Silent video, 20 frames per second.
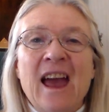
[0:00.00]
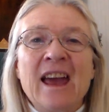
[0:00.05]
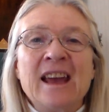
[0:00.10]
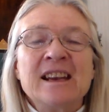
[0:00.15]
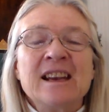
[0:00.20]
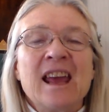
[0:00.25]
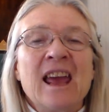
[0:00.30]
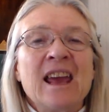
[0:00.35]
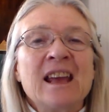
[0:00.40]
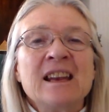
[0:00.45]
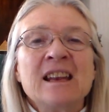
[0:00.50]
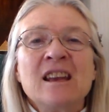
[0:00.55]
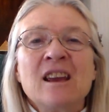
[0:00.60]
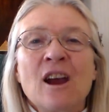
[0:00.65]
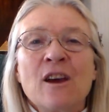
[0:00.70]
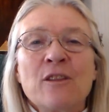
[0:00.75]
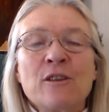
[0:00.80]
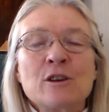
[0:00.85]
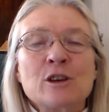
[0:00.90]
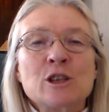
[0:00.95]
and any
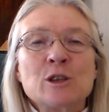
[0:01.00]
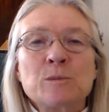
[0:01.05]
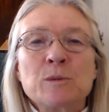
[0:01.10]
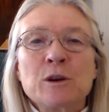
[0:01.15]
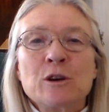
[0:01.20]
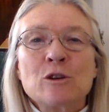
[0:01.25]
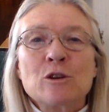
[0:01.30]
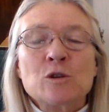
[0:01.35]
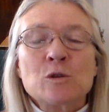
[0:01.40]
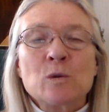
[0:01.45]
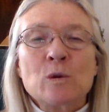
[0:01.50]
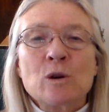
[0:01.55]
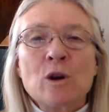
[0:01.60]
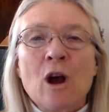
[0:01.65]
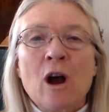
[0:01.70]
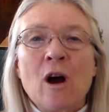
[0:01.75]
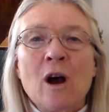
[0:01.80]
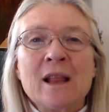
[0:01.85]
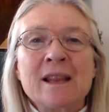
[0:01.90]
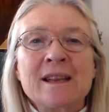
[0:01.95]
other spiritual
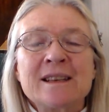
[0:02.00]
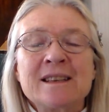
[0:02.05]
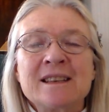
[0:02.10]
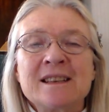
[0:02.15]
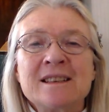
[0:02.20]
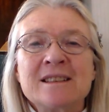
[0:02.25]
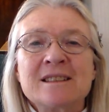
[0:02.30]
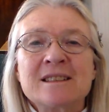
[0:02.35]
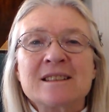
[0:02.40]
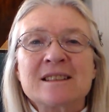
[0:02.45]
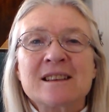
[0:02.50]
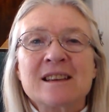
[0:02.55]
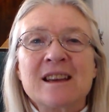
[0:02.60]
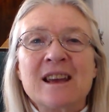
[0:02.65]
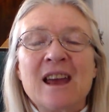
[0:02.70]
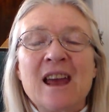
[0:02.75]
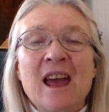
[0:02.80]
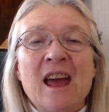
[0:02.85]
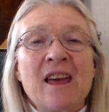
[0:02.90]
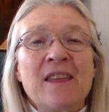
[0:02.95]
qualities
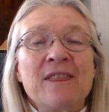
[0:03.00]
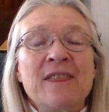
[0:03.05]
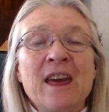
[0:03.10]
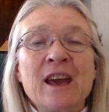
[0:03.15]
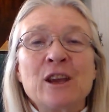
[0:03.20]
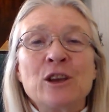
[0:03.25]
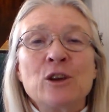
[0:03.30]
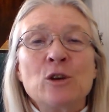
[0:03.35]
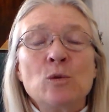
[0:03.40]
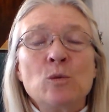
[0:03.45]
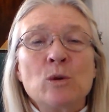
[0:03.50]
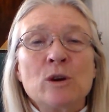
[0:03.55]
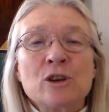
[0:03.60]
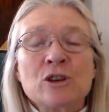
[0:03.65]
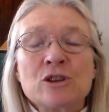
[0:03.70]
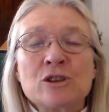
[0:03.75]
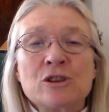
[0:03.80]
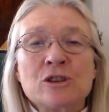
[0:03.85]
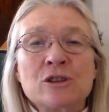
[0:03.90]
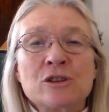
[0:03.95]
that you
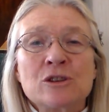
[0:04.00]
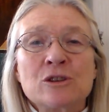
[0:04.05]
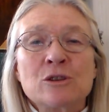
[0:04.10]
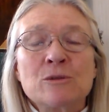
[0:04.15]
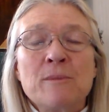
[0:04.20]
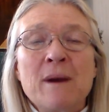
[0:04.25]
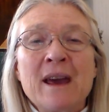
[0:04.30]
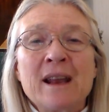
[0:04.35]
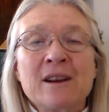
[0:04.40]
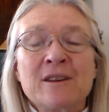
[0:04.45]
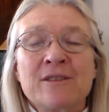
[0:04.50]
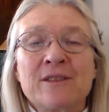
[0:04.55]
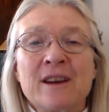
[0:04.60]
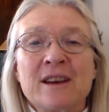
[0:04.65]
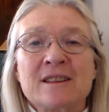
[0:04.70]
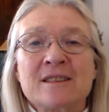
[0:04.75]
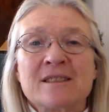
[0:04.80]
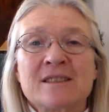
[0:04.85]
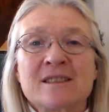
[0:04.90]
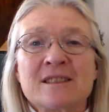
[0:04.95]
wish to
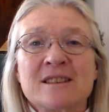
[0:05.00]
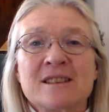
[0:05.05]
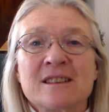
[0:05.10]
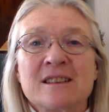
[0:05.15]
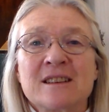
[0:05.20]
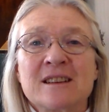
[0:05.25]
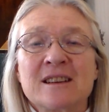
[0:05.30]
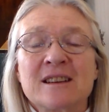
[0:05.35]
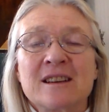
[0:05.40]
manifest.